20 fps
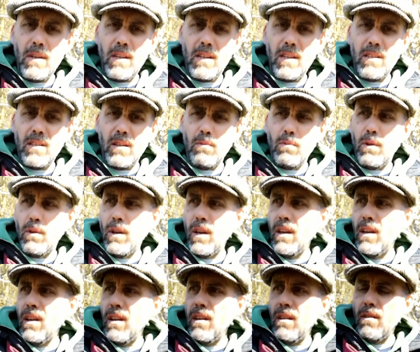And he said, well,
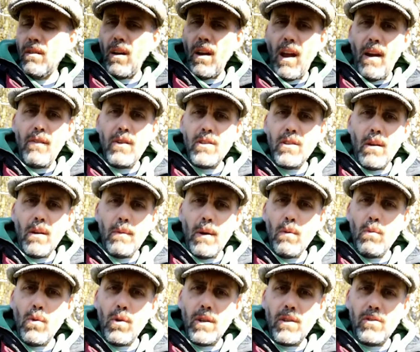every time I
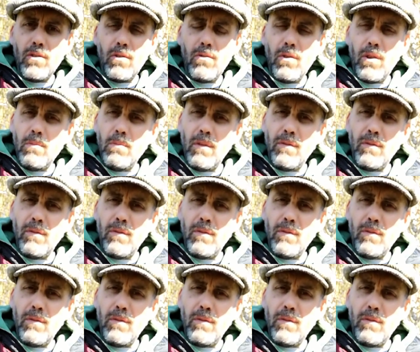walk into the room,